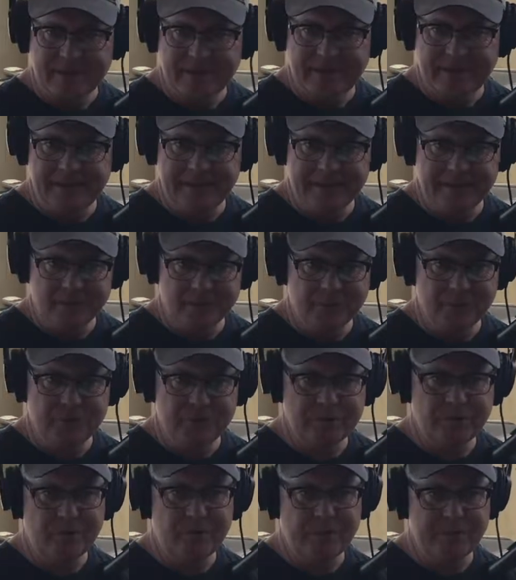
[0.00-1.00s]
and they're gonna
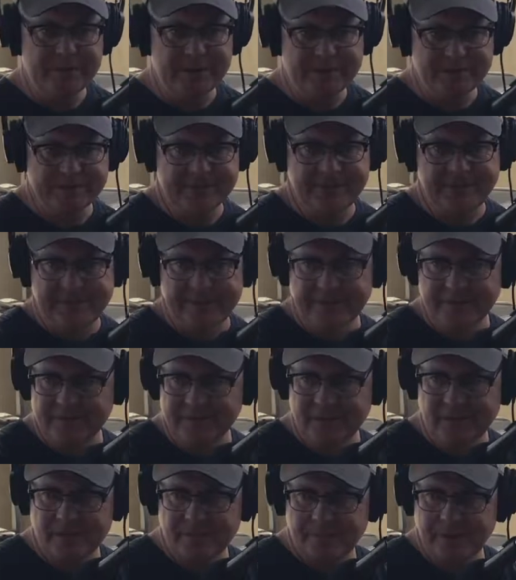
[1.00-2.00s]
show up because they think it's
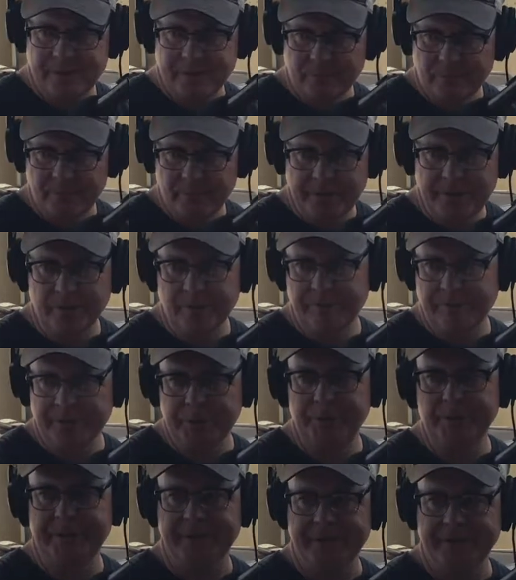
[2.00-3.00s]
gonna be a real
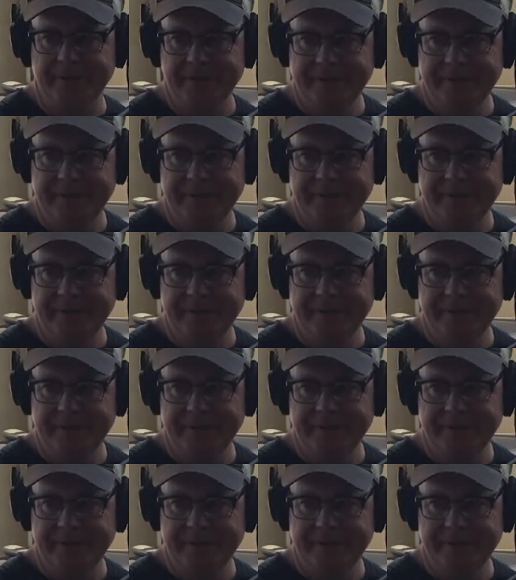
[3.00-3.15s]
reunion,